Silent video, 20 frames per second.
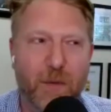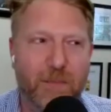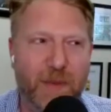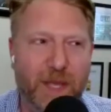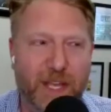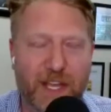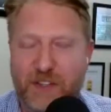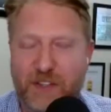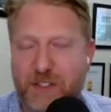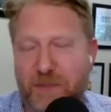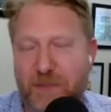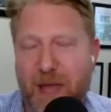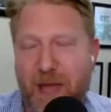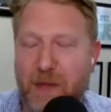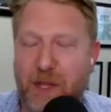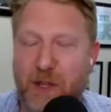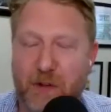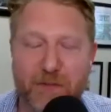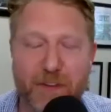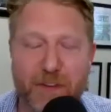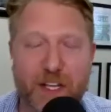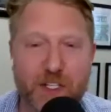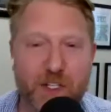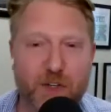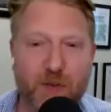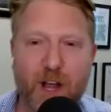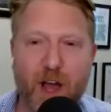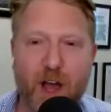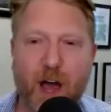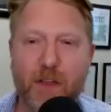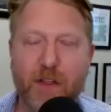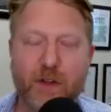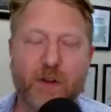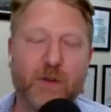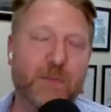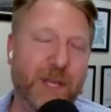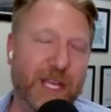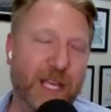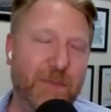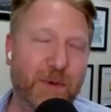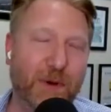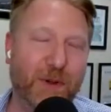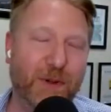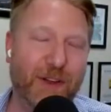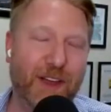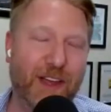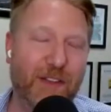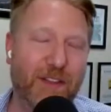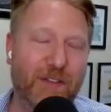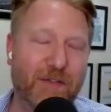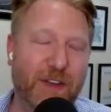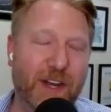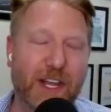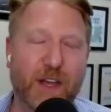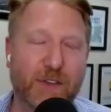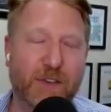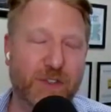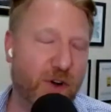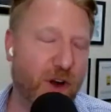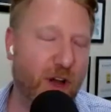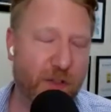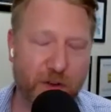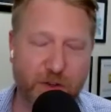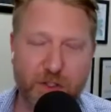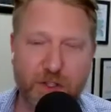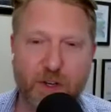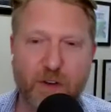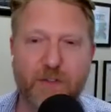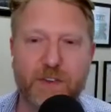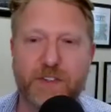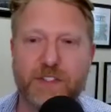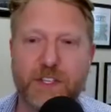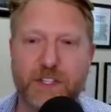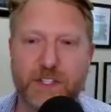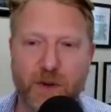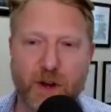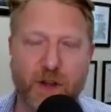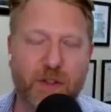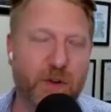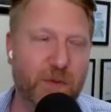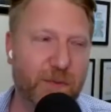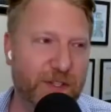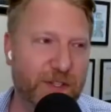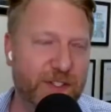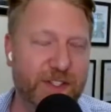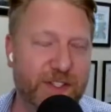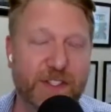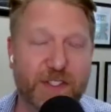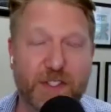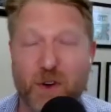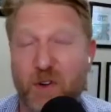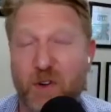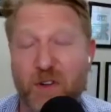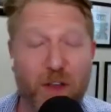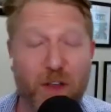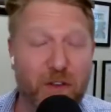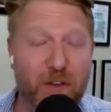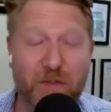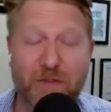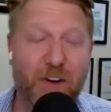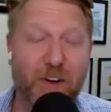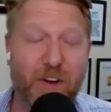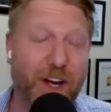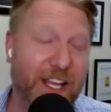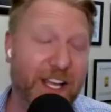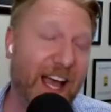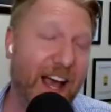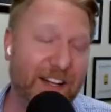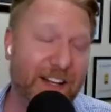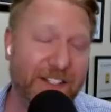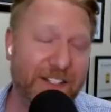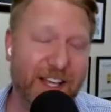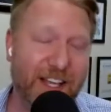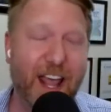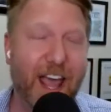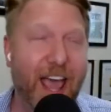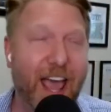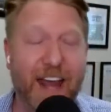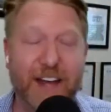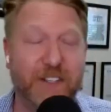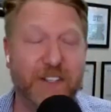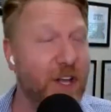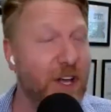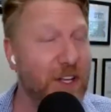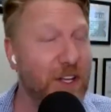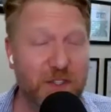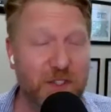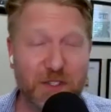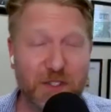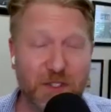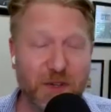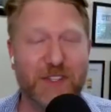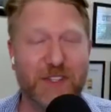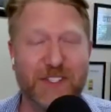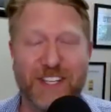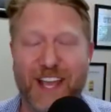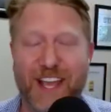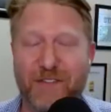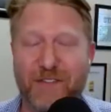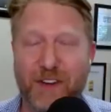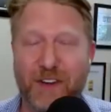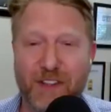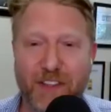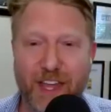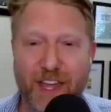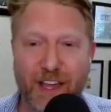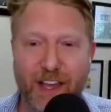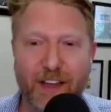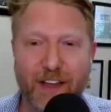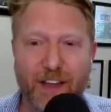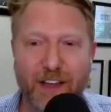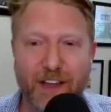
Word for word: because maybe you're featuring other people in the videos or other services or other businesses or other funny content. And as long as you're sourcing everything,